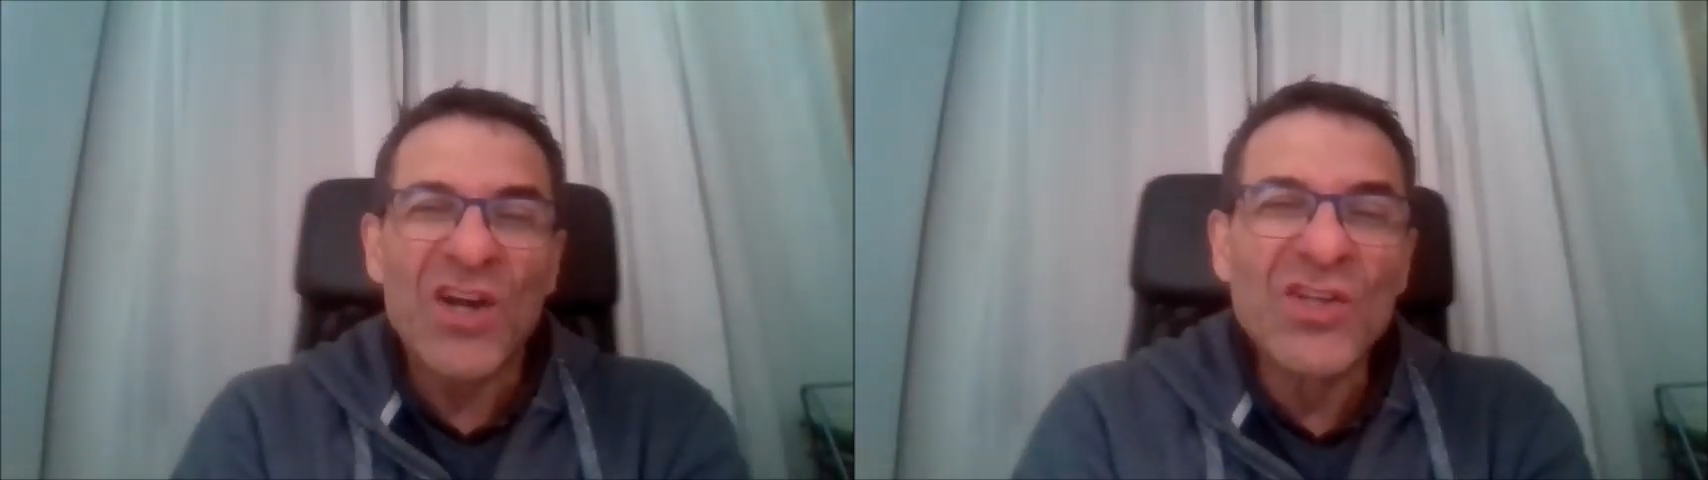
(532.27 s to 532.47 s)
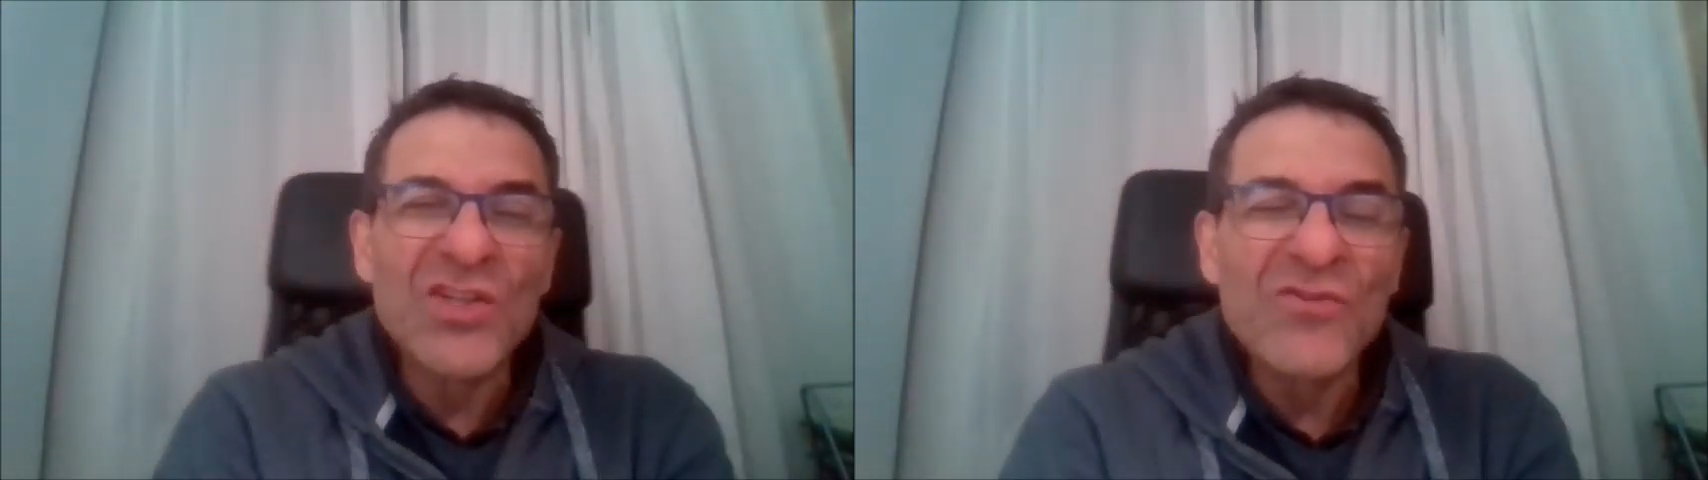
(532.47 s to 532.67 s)

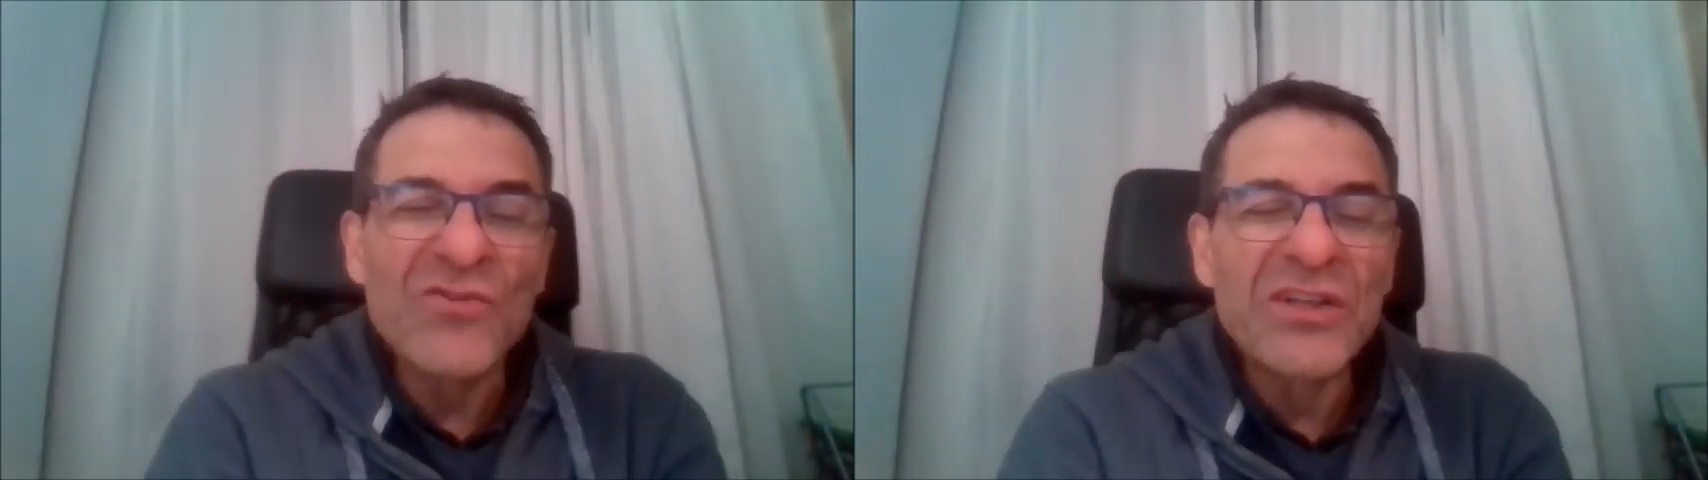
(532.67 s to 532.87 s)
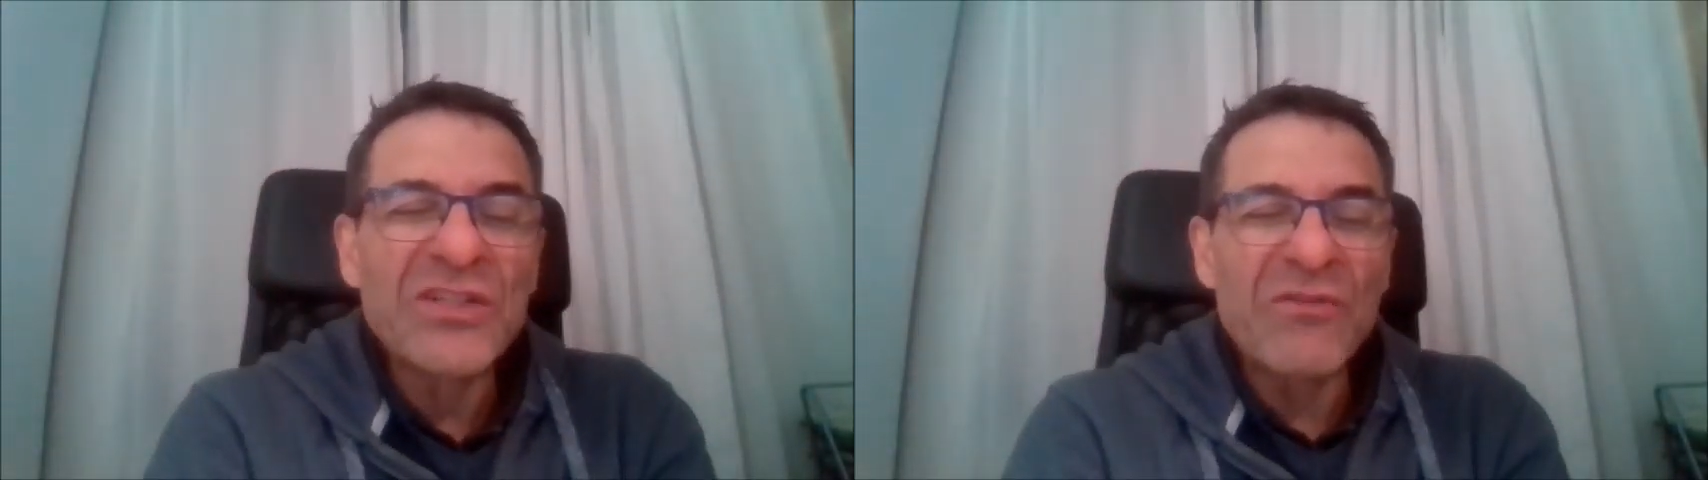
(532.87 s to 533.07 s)
Could you
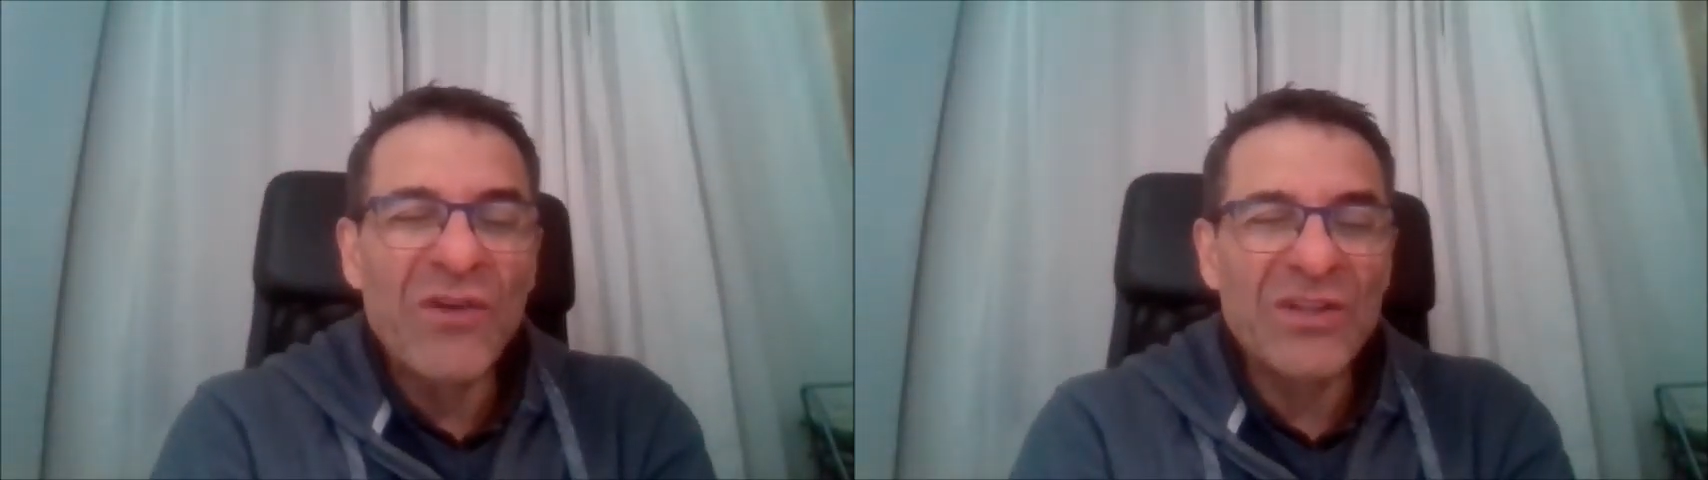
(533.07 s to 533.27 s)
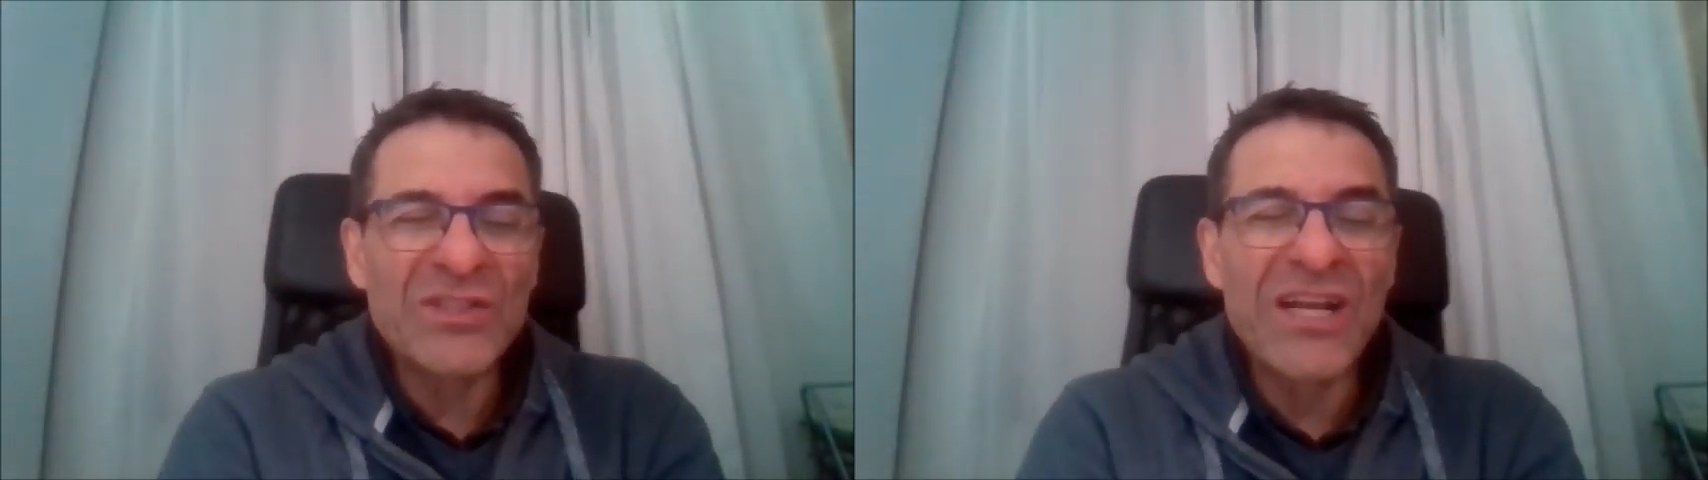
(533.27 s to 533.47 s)
first of
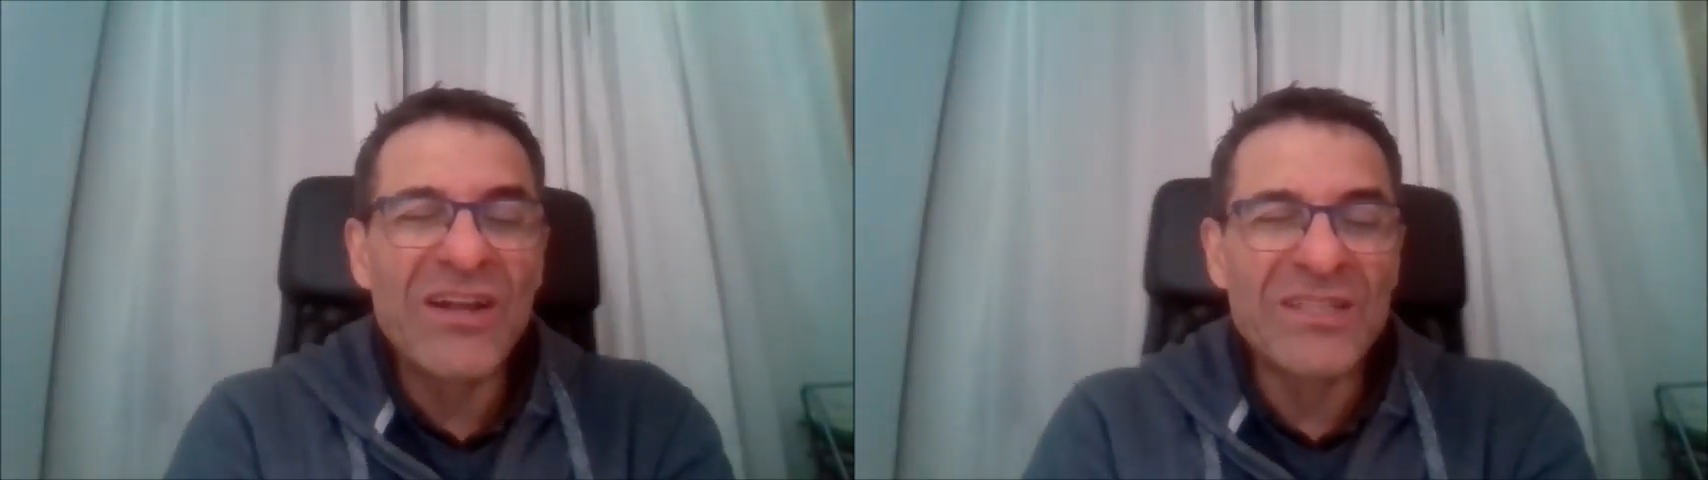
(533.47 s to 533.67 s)
all tell